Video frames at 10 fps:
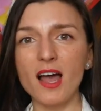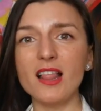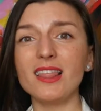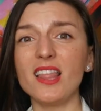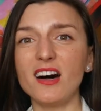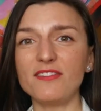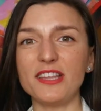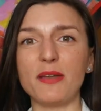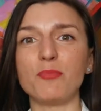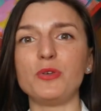
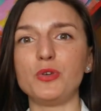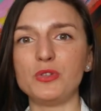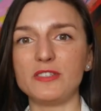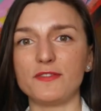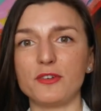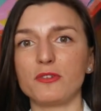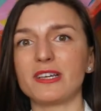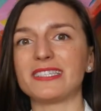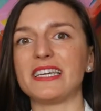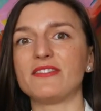loved and beautiful,
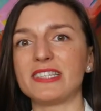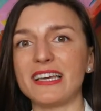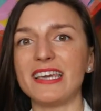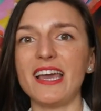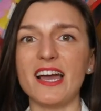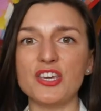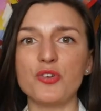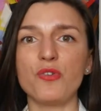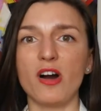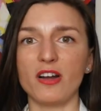because he was like, yeah,
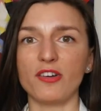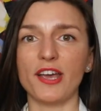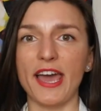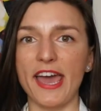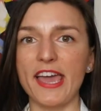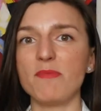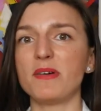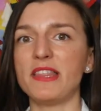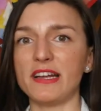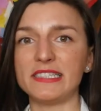you are okay,
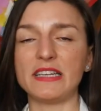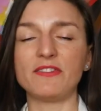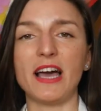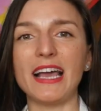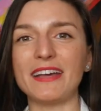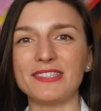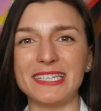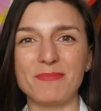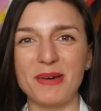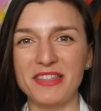but I have
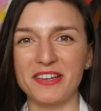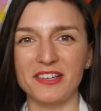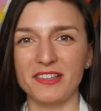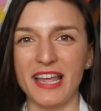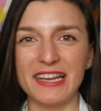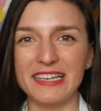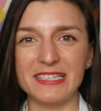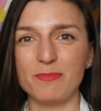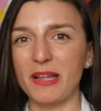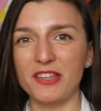seen better
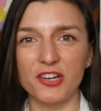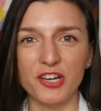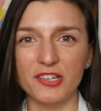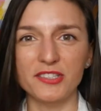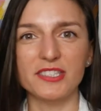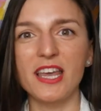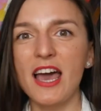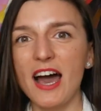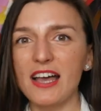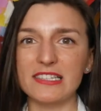ladies, better girls,
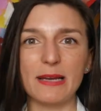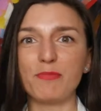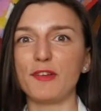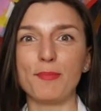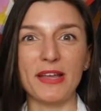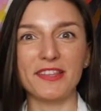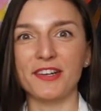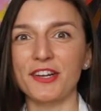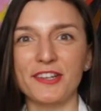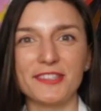slept with
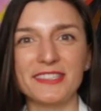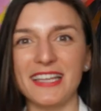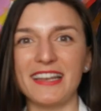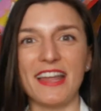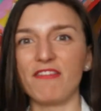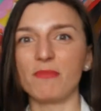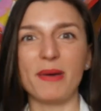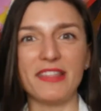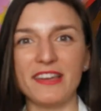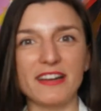better girls, and they were
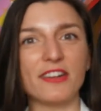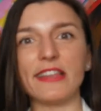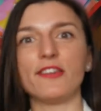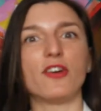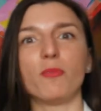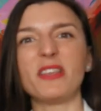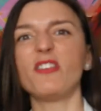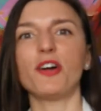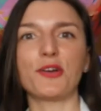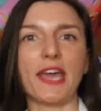better, and but
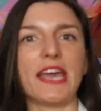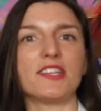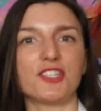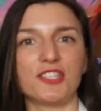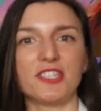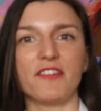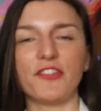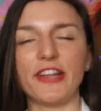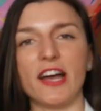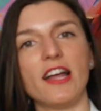you are okay, and
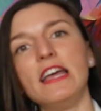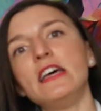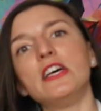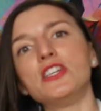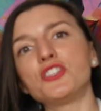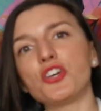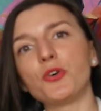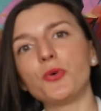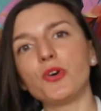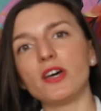stuff like that.
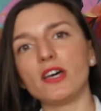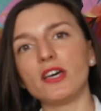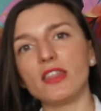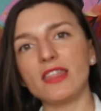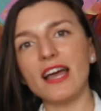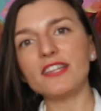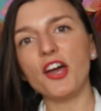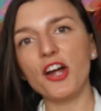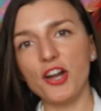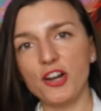So that
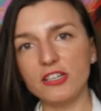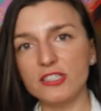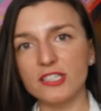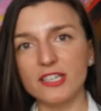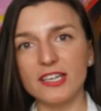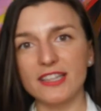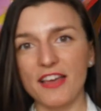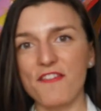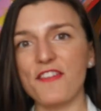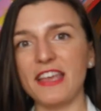hurt,
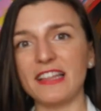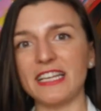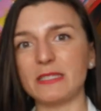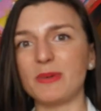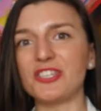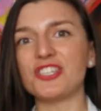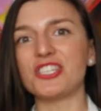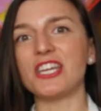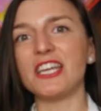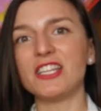that feelings, but
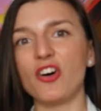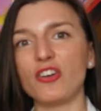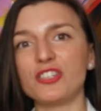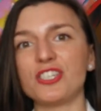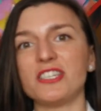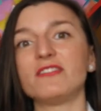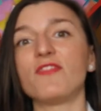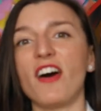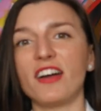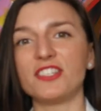she thought she's
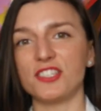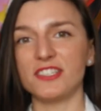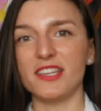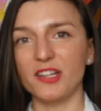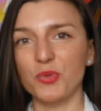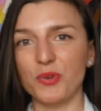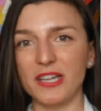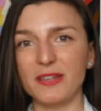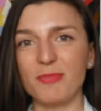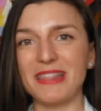fine, she dealt
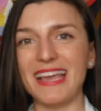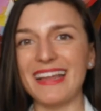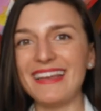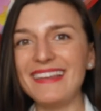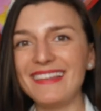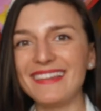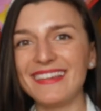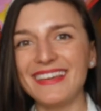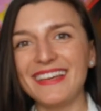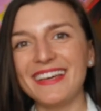with it. But then
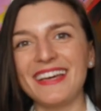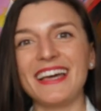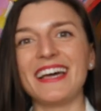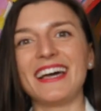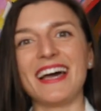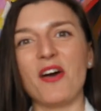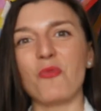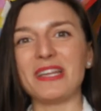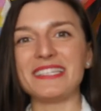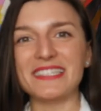
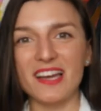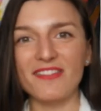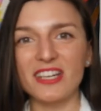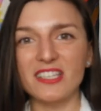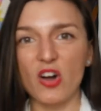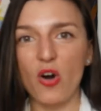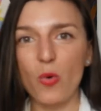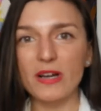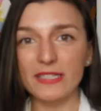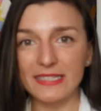we discovered
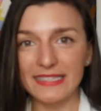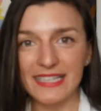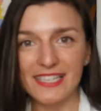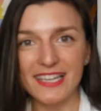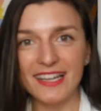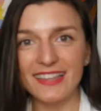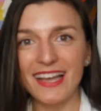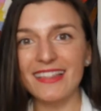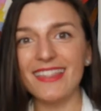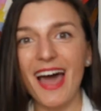over the session
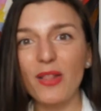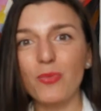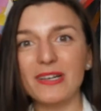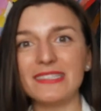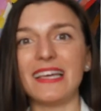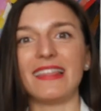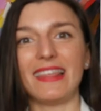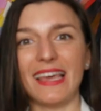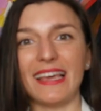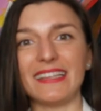that was
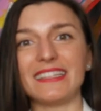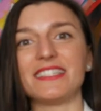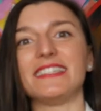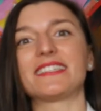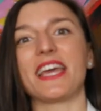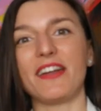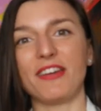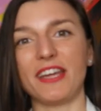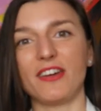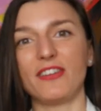that thing that she's
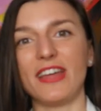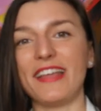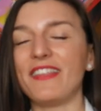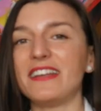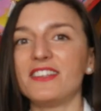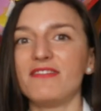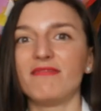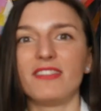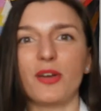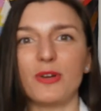carrying on. And then
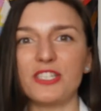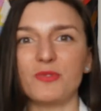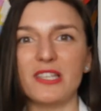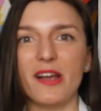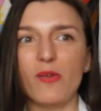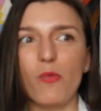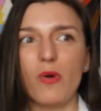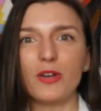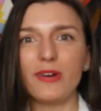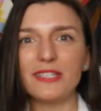the question was like,
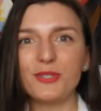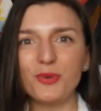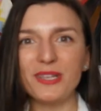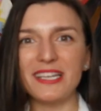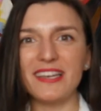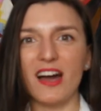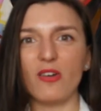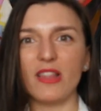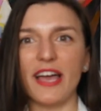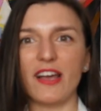what do I do with it
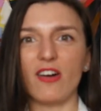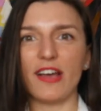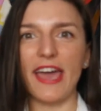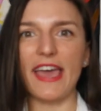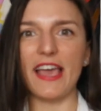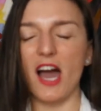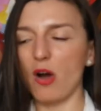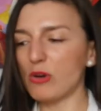now? Like, okay, I